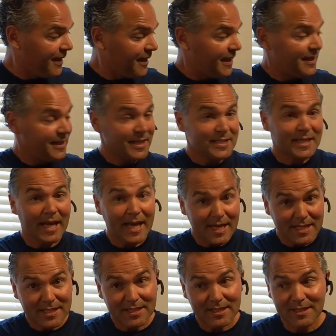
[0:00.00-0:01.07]
and that's
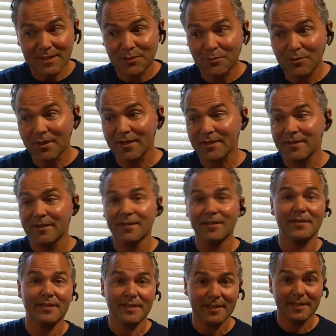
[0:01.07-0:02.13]
actually the one
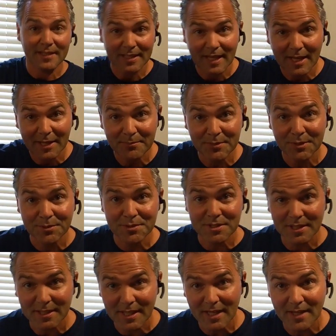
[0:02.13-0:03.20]
that I'm
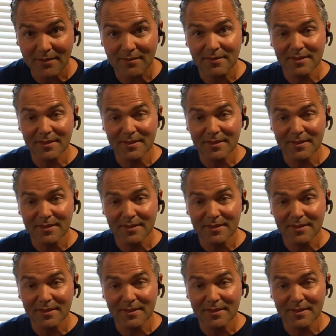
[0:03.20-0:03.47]
using now.